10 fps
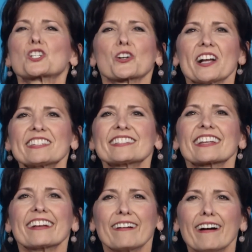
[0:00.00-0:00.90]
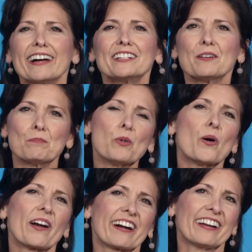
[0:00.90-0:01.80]
trust God
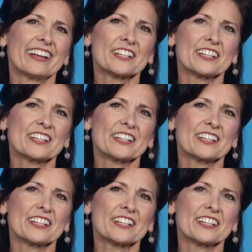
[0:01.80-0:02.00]
more.